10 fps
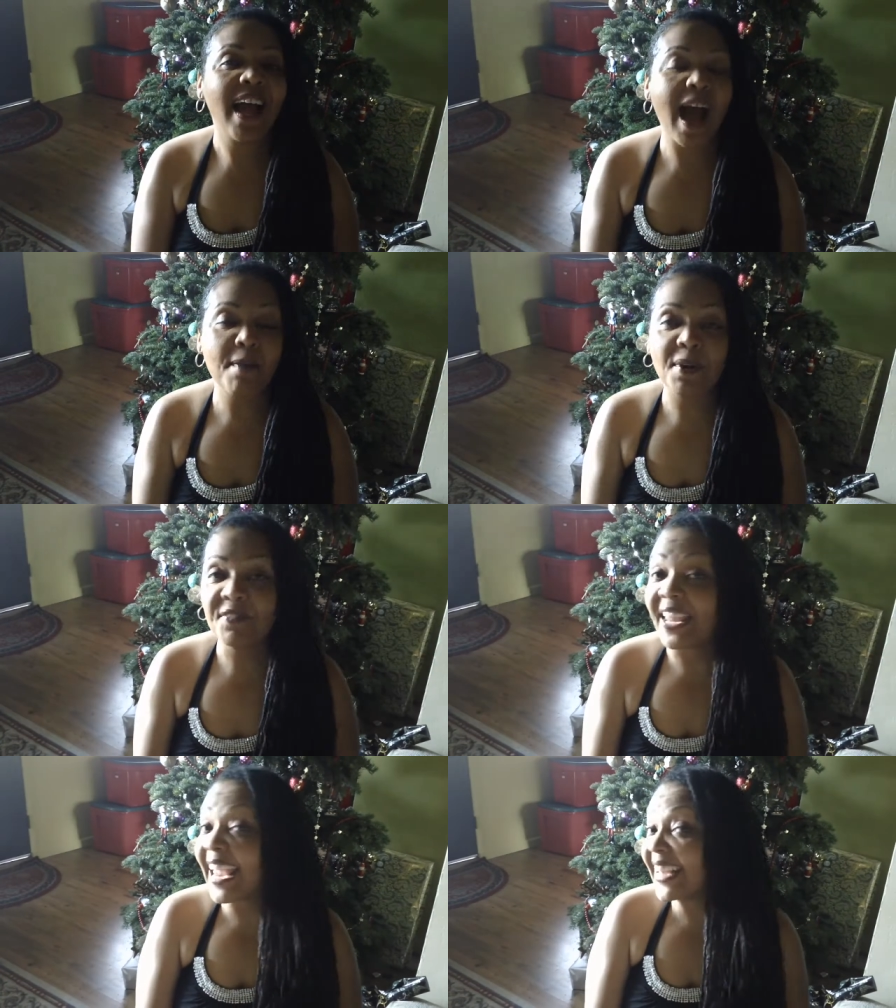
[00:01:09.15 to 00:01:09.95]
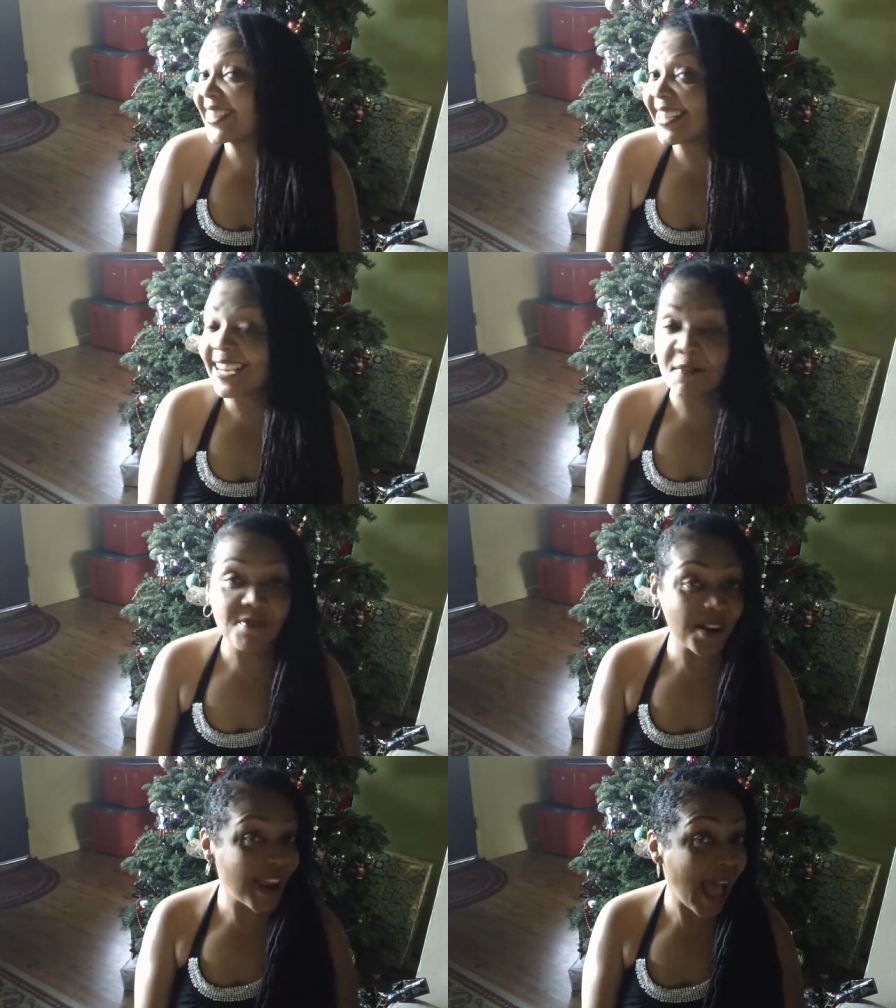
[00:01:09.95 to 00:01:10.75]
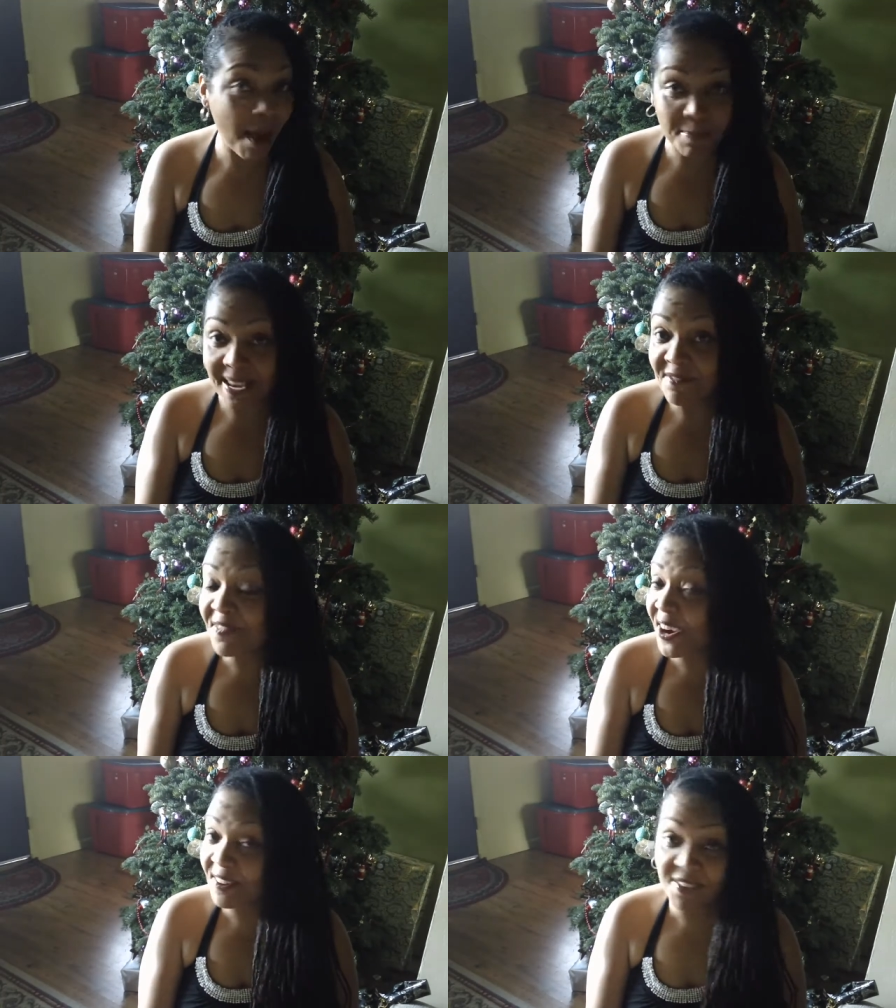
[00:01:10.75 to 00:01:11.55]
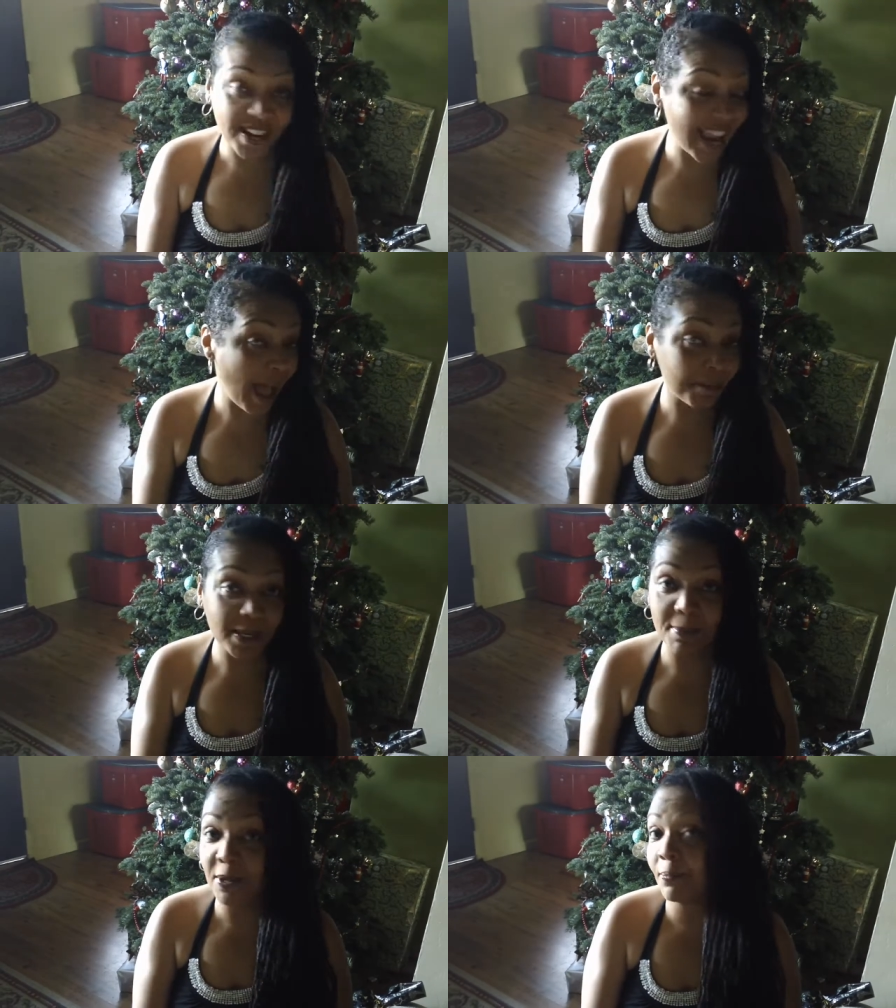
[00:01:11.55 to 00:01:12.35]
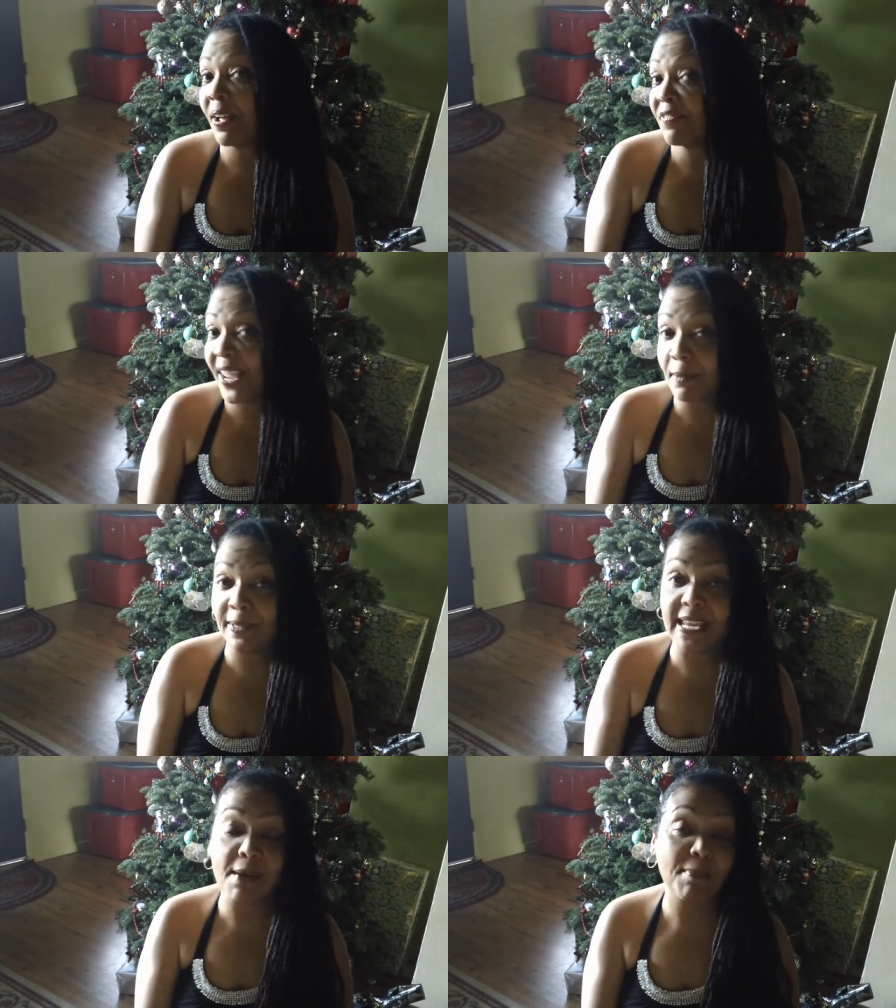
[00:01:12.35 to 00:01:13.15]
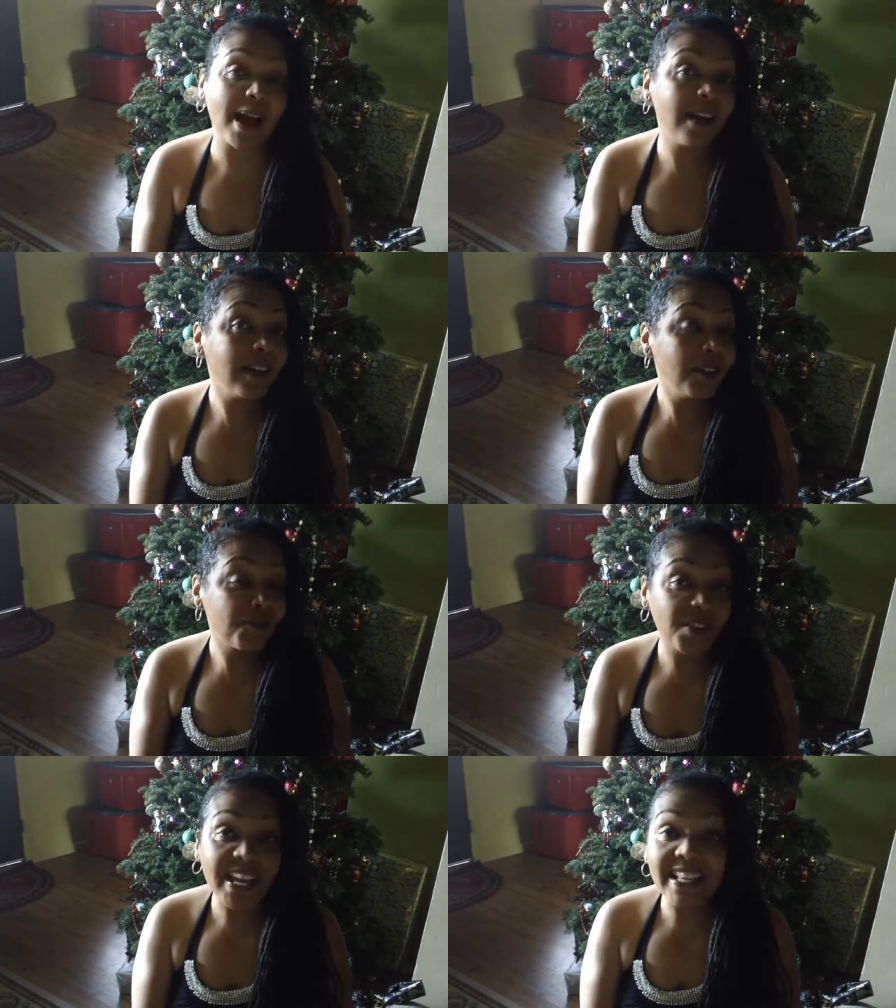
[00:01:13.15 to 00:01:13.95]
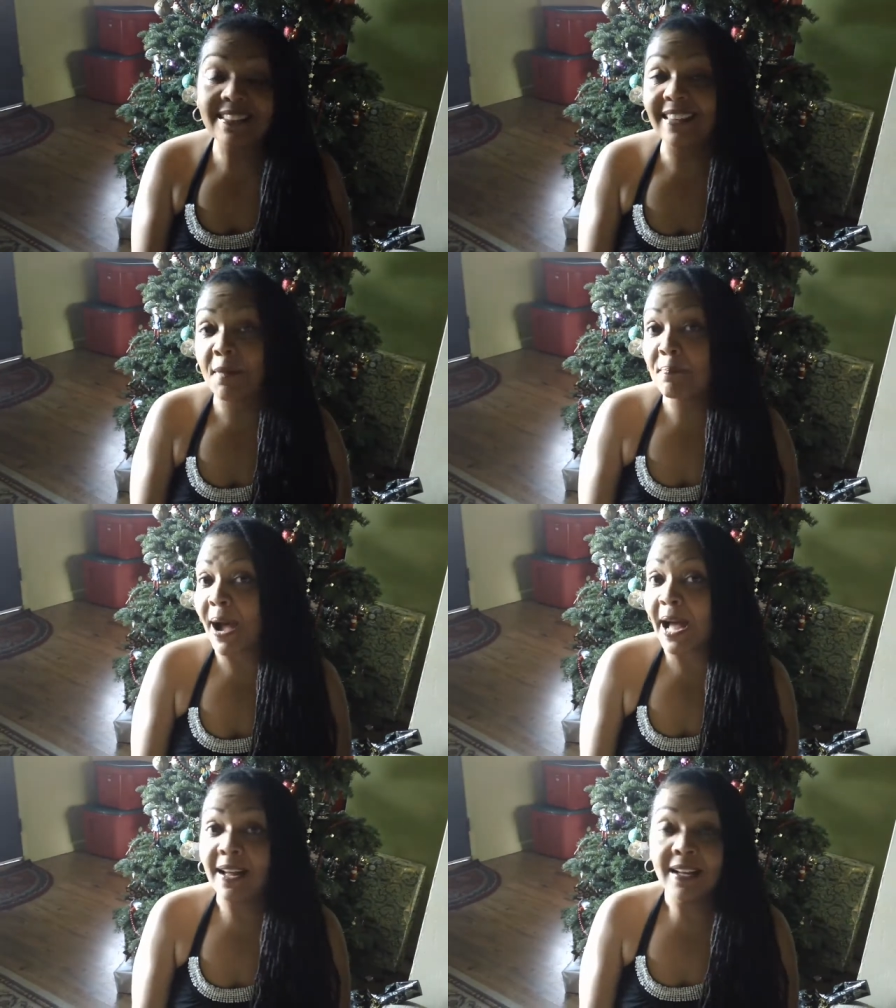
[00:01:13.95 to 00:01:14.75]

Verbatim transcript: I'm on vacation. I'm very happy, very, very happy to be with my family and my friends and my